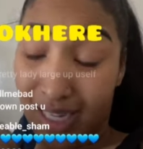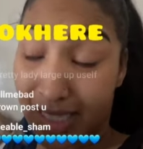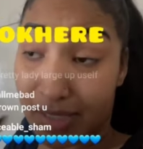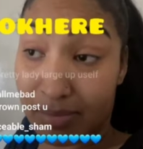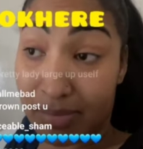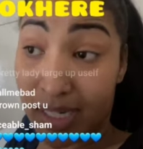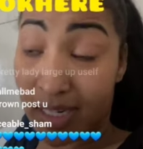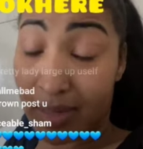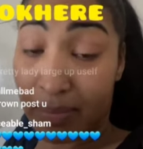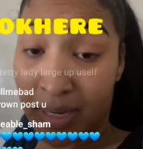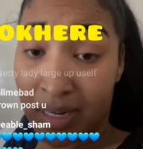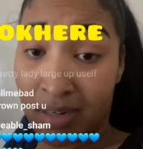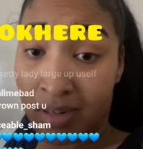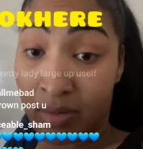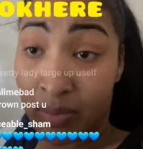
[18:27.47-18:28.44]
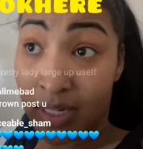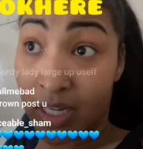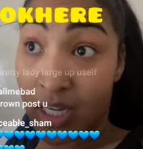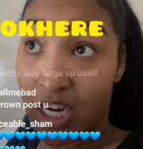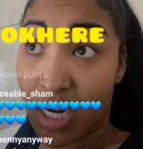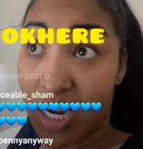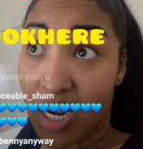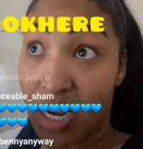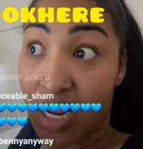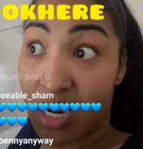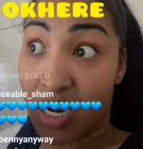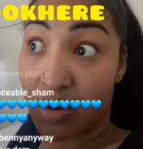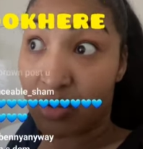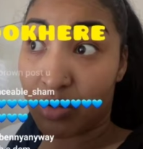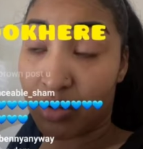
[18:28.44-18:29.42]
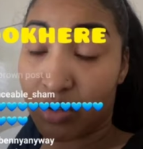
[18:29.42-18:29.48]
Because me not depend nothing with none.
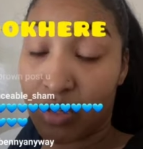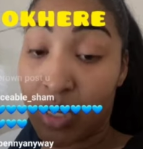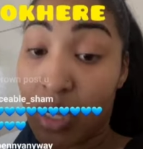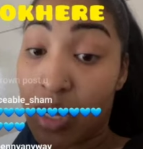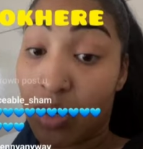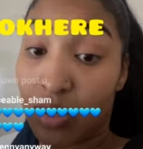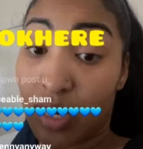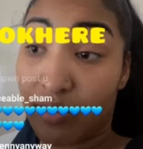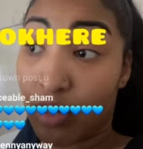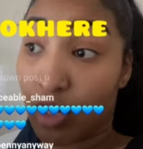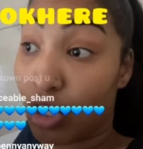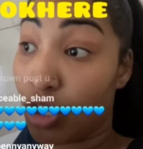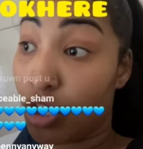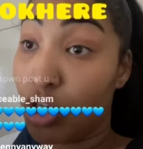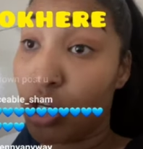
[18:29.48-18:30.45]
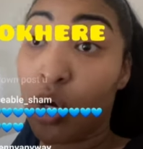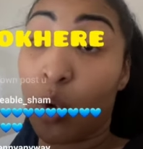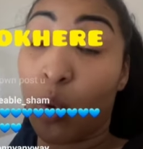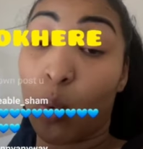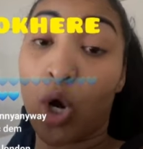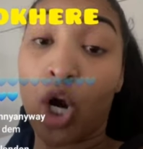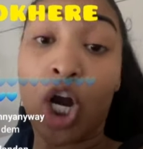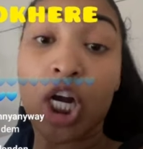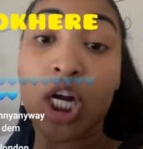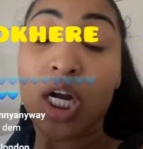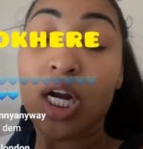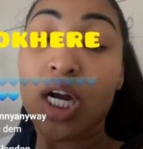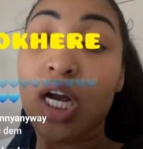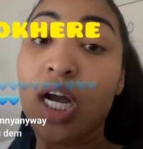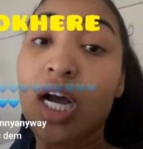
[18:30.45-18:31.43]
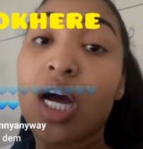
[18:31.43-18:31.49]
I have to go
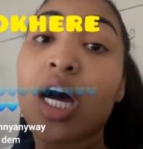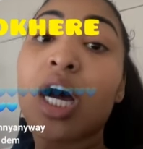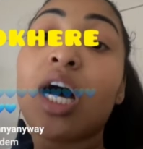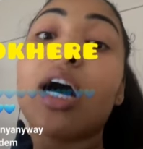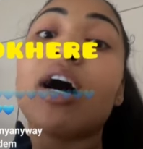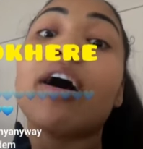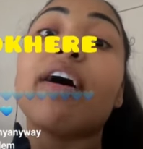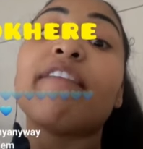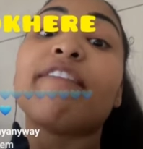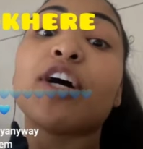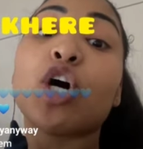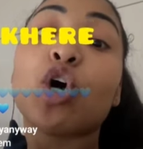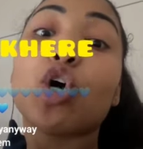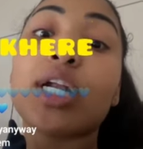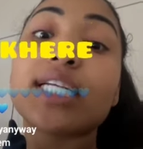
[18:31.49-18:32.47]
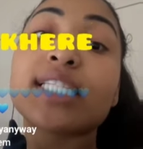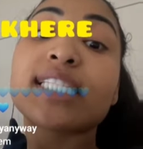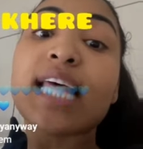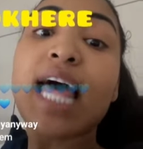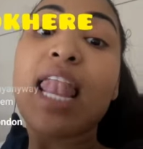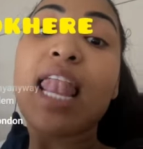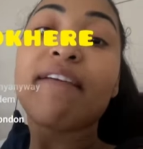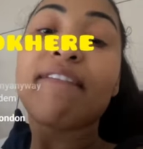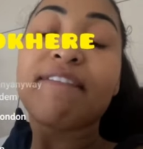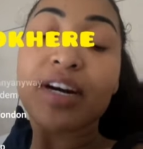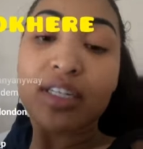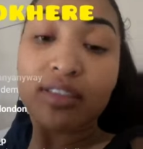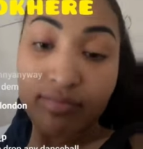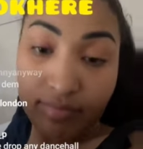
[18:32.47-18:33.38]
work for on the self.